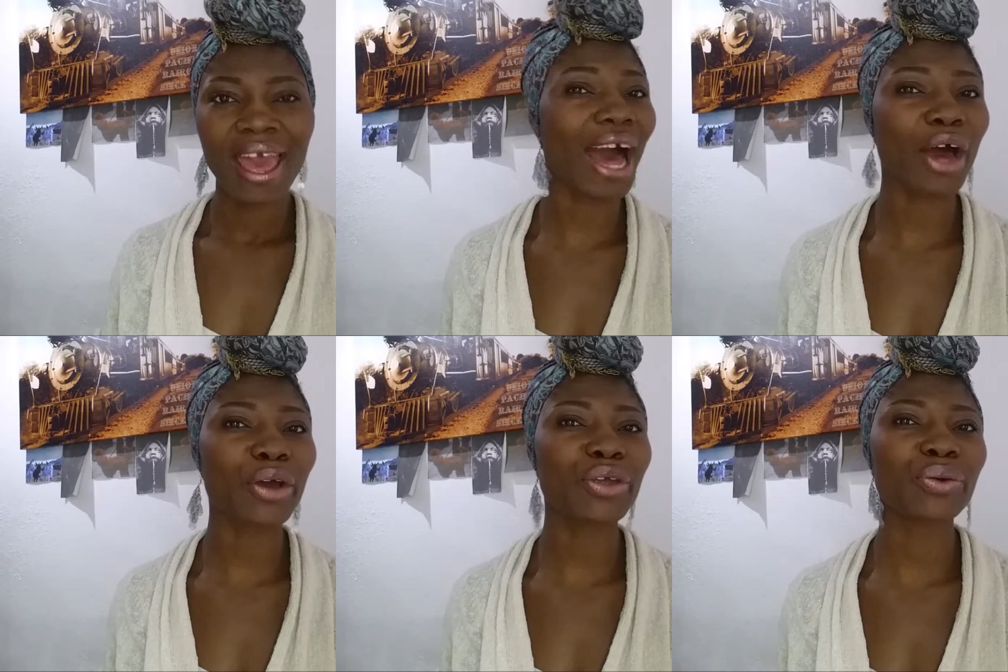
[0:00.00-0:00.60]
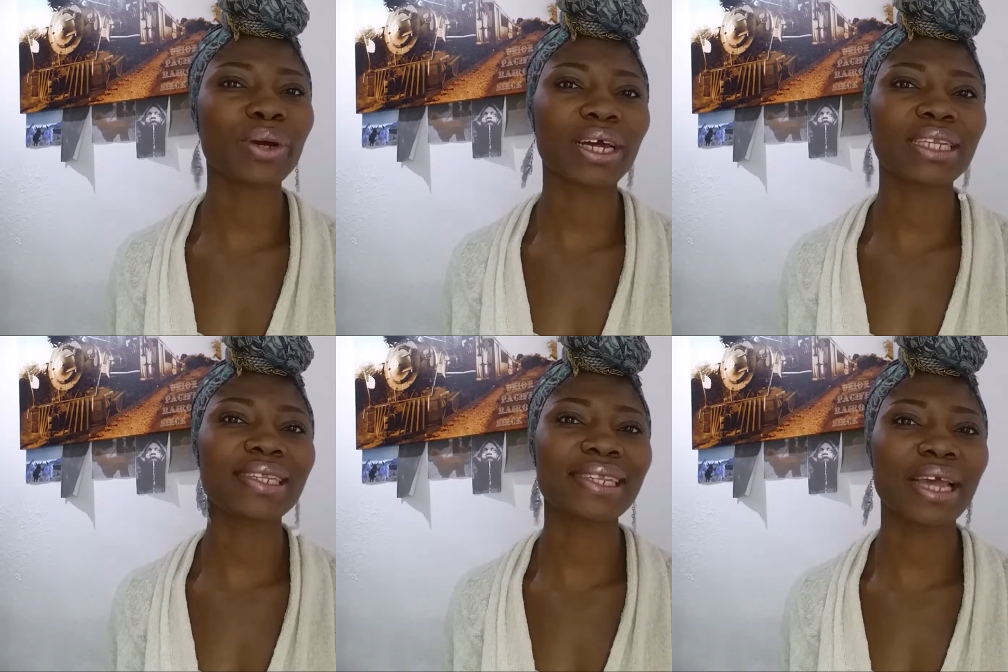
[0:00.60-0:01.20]
How you
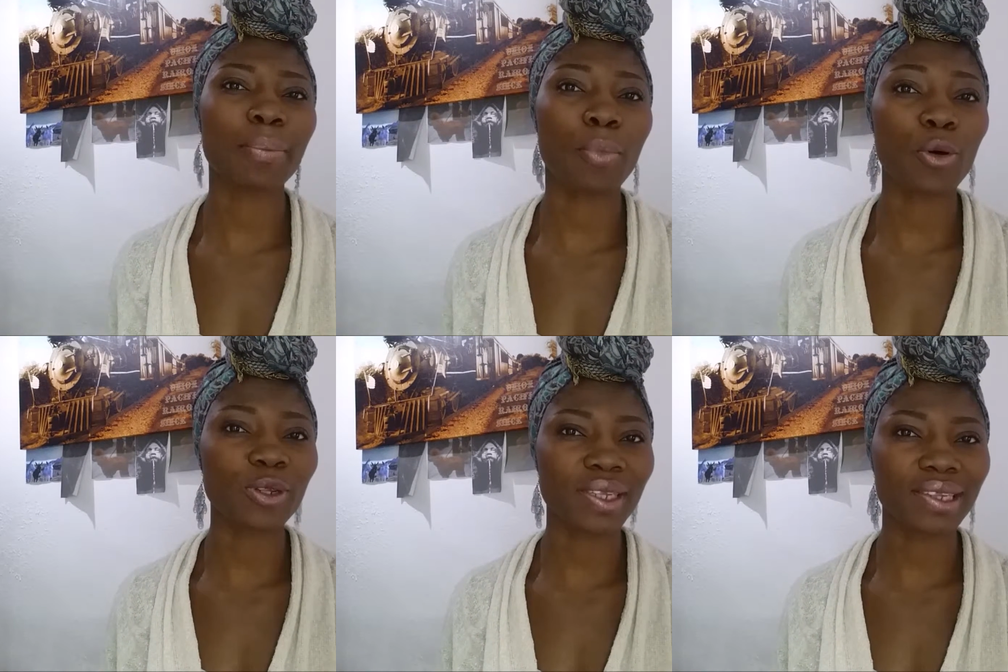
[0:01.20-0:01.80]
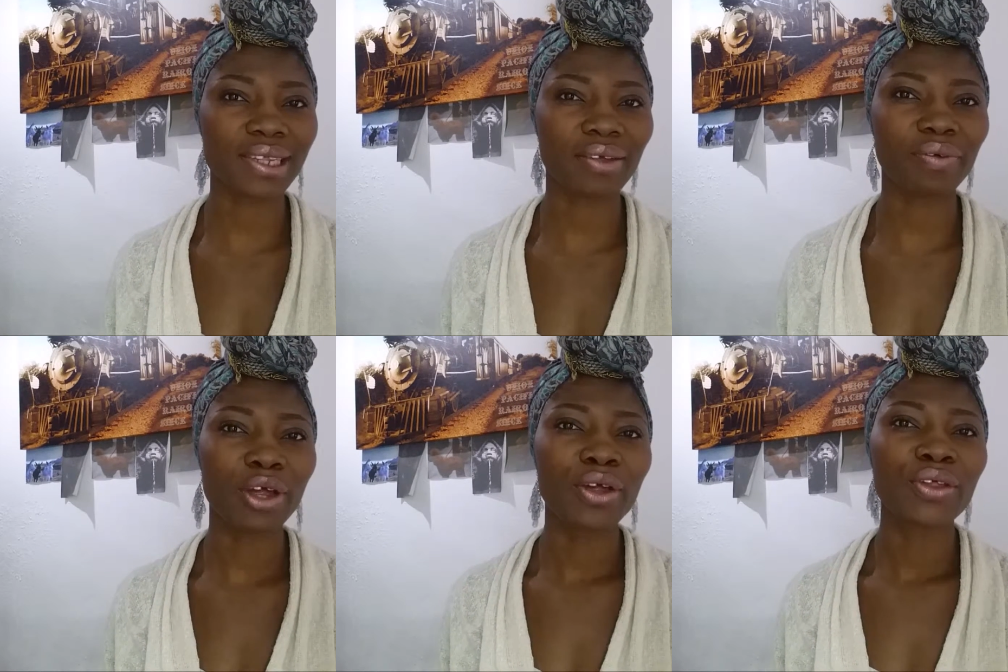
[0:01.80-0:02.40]
can stay
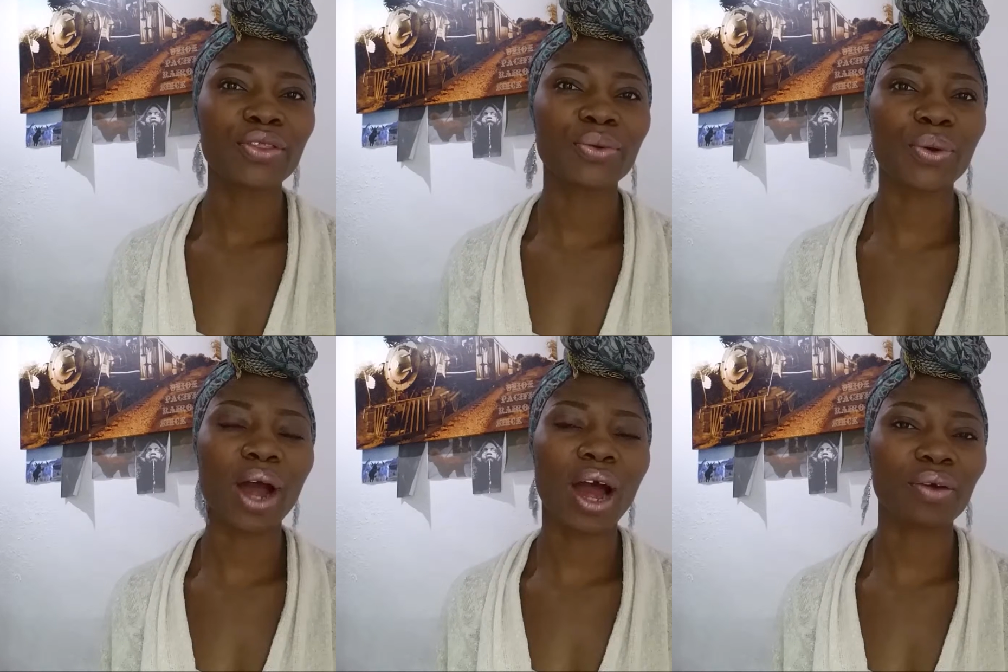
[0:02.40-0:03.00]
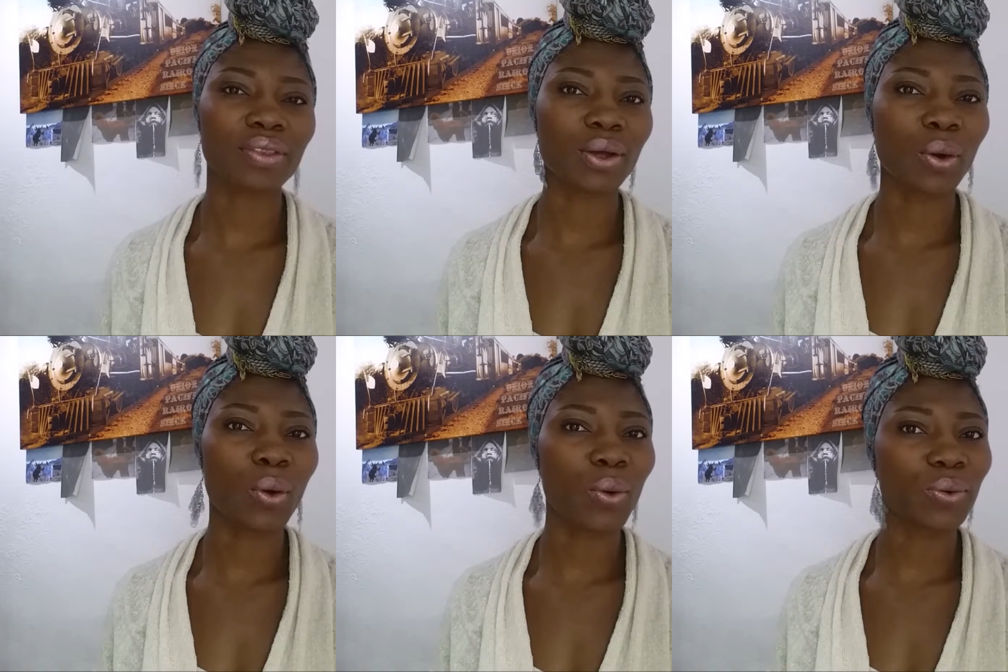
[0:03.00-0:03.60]
positive throughout the
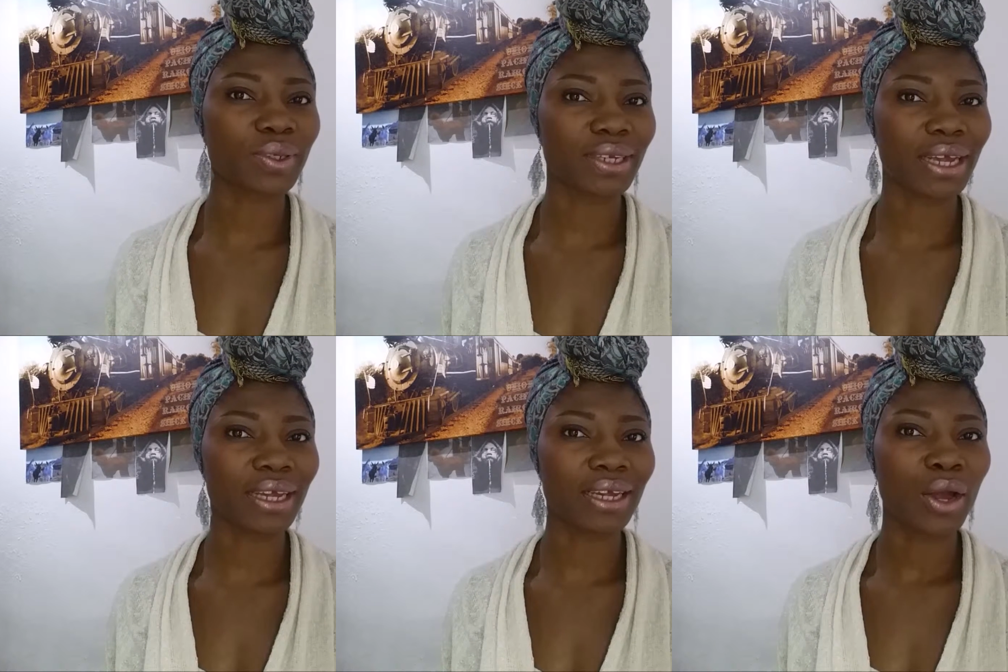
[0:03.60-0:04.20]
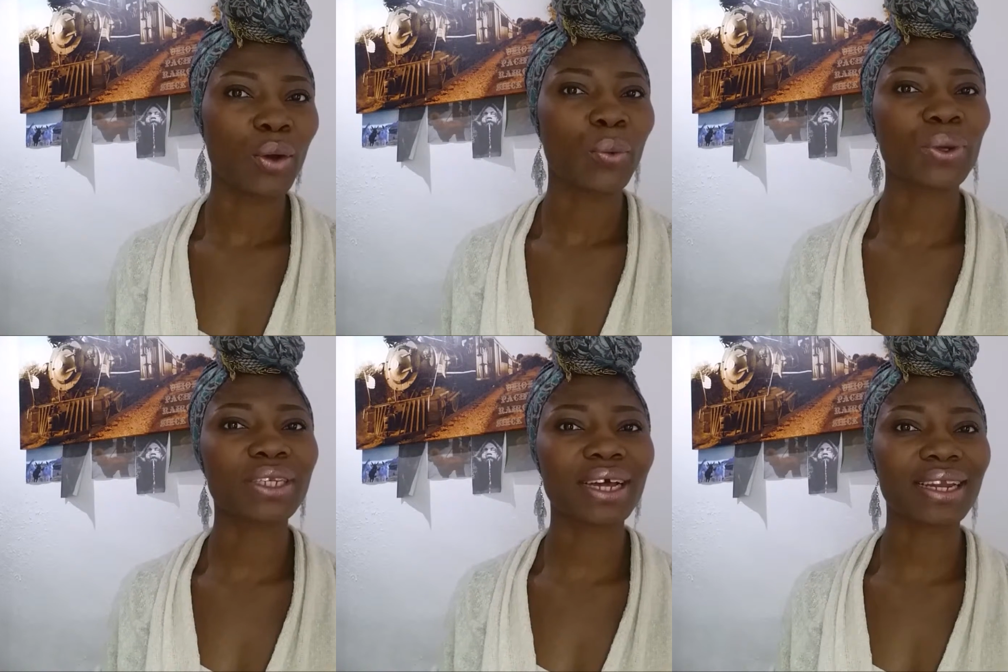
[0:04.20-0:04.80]
whole day
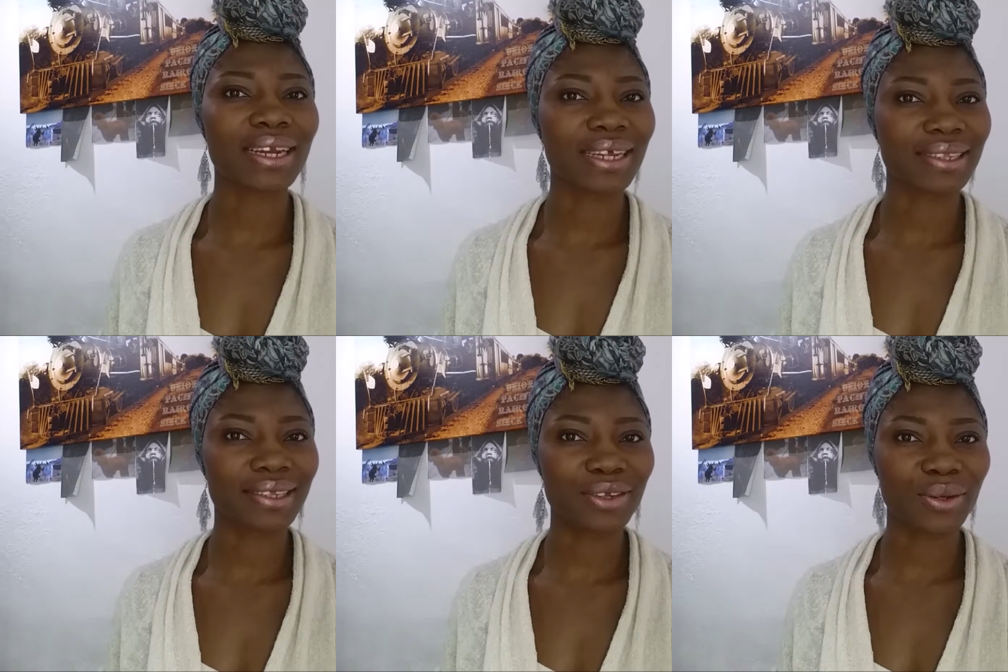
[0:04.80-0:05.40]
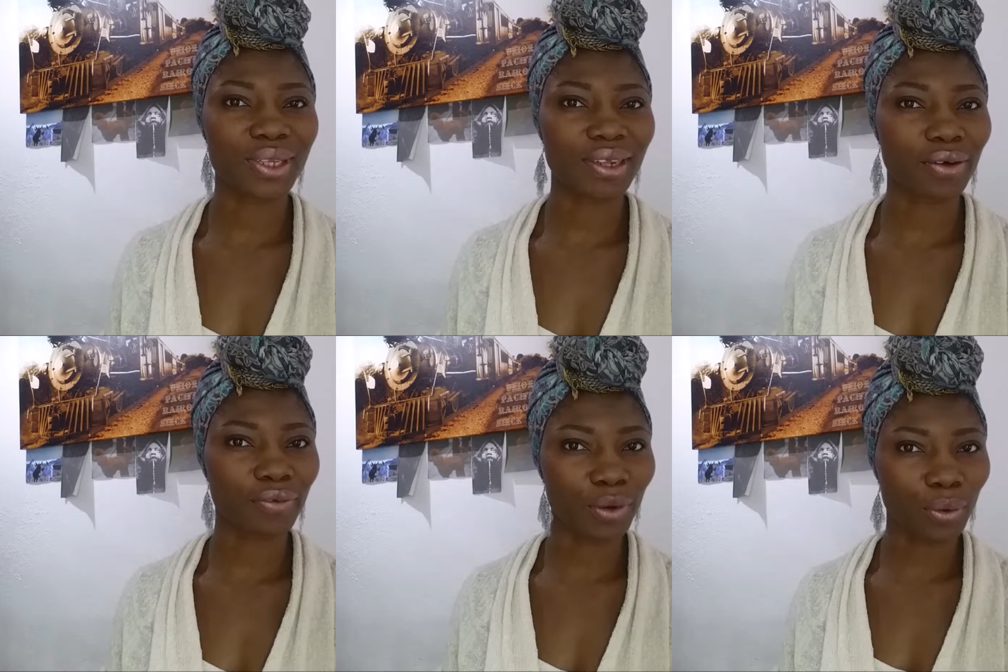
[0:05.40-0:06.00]
without letting
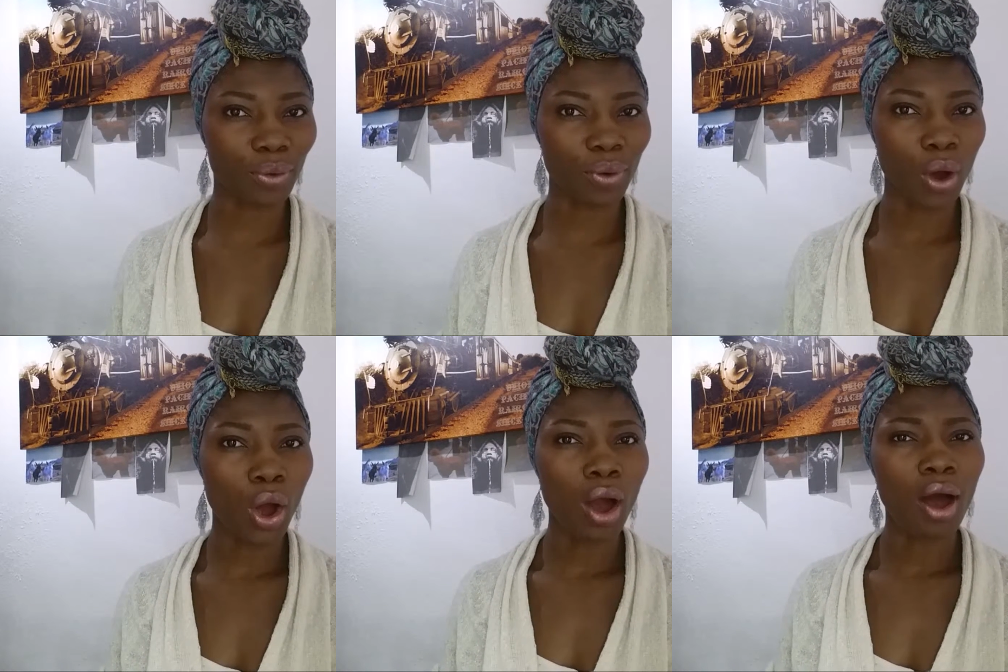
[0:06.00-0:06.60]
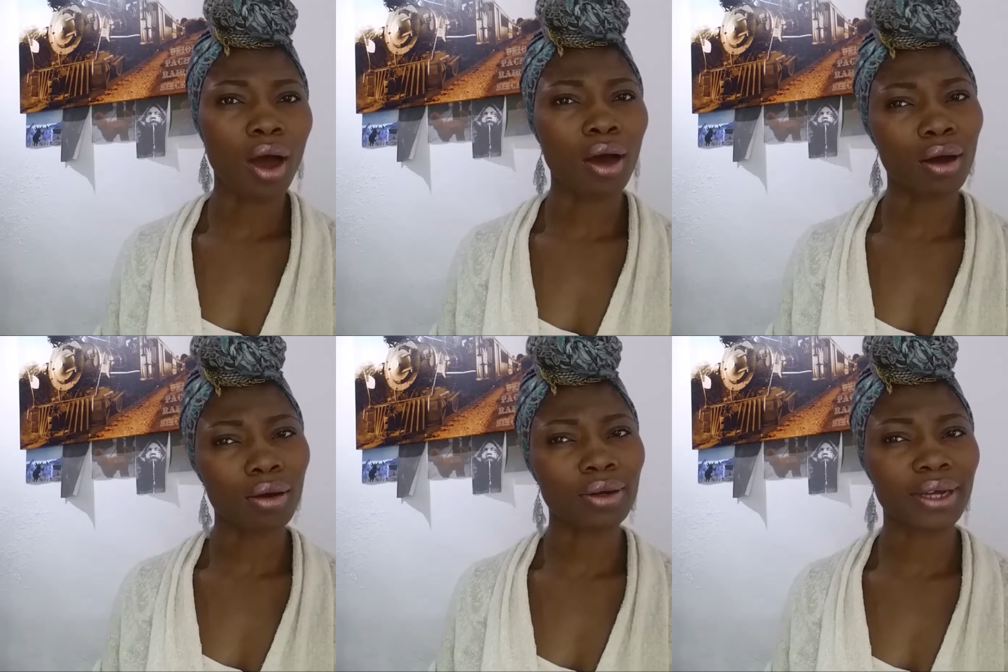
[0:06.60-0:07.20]
yourself go
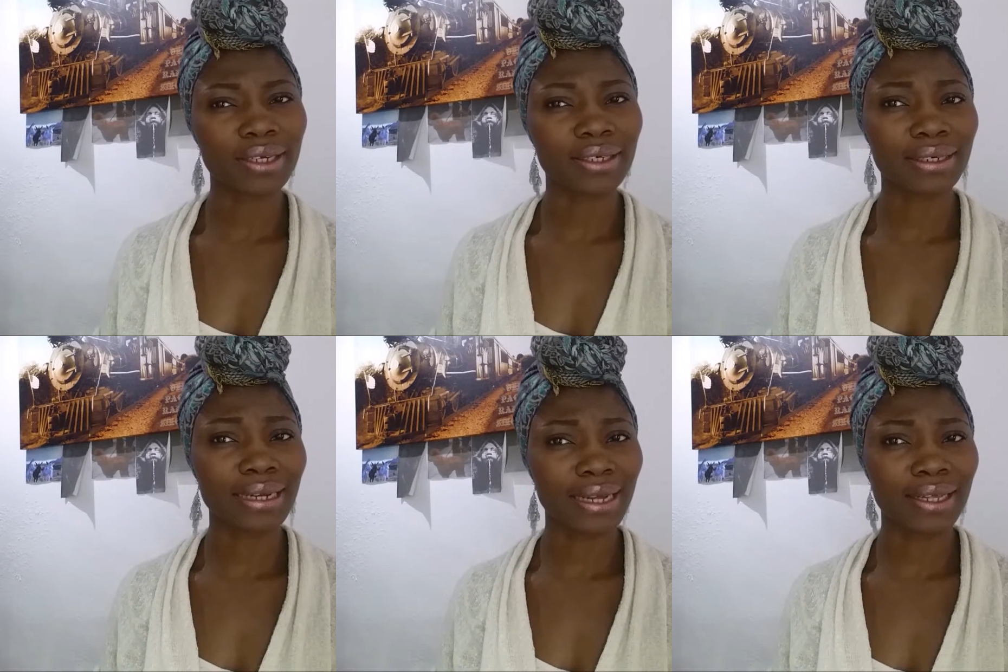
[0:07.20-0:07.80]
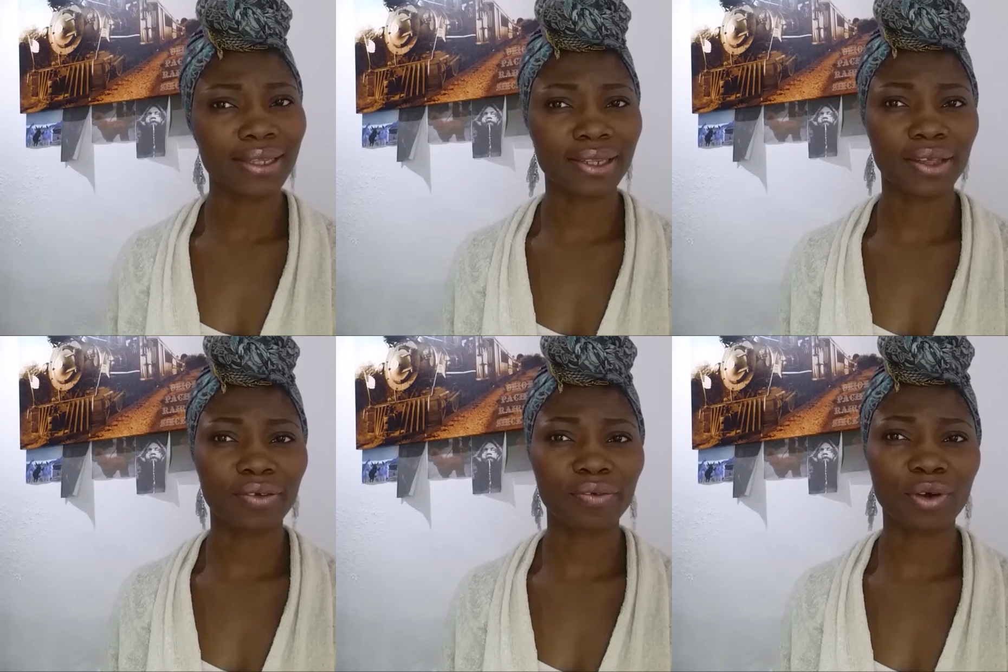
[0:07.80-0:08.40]
or getting
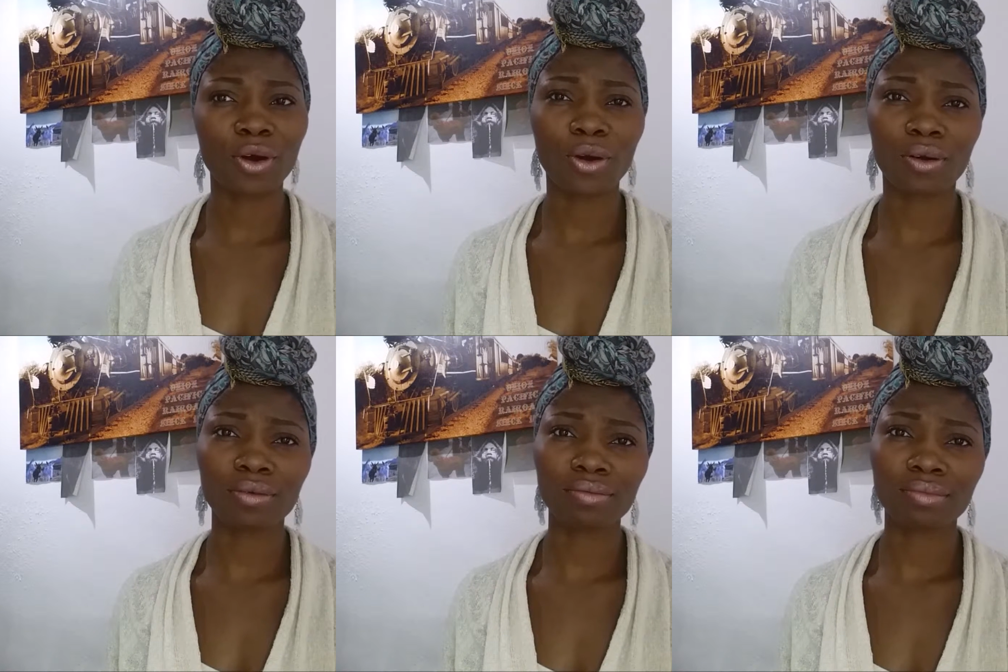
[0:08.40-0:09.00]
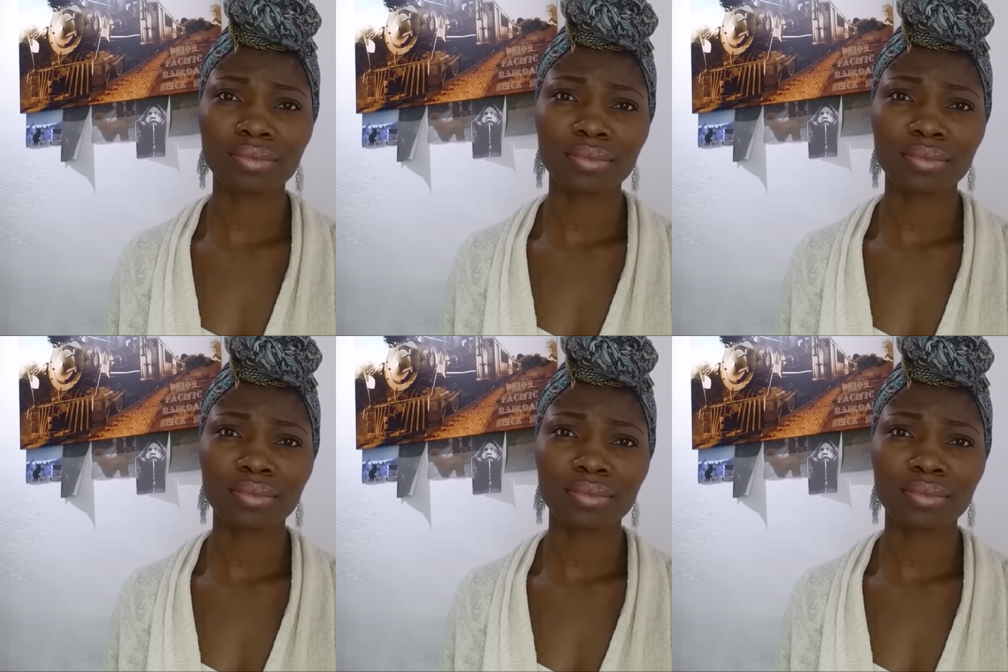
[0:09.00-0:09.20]
negative or